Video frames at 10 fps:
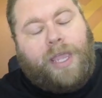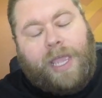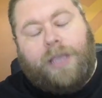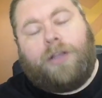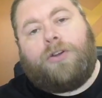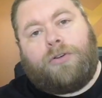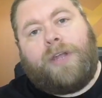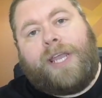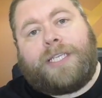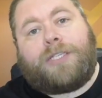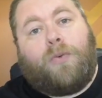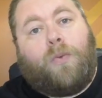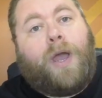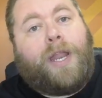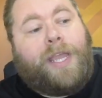increase
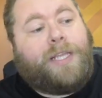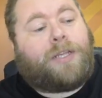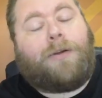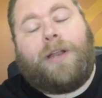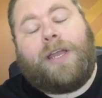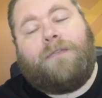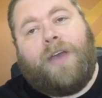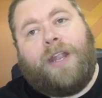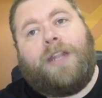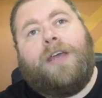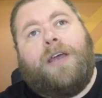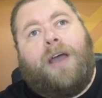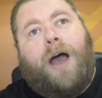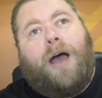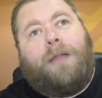what he's already invented
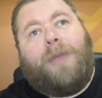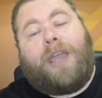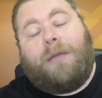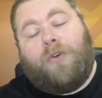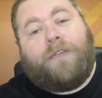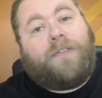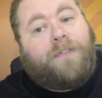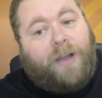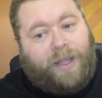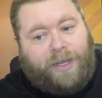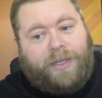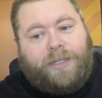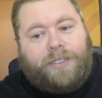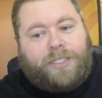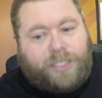and make it more fun.
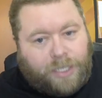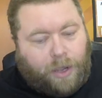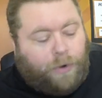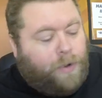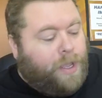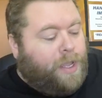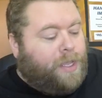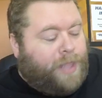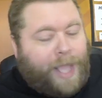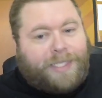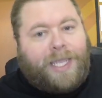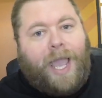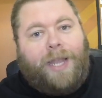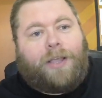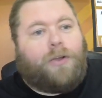So that's
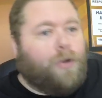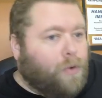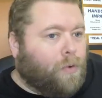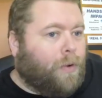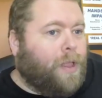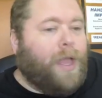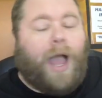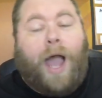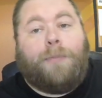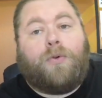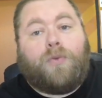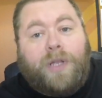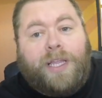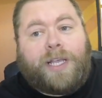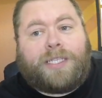kind of cool. I'm
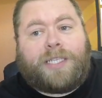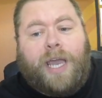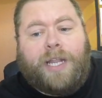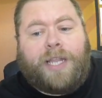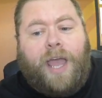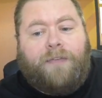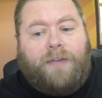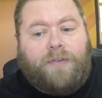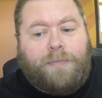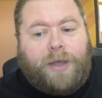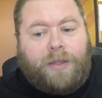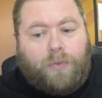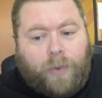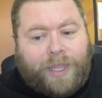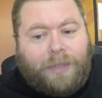really excited to have everybody
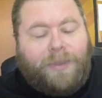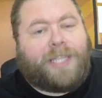with me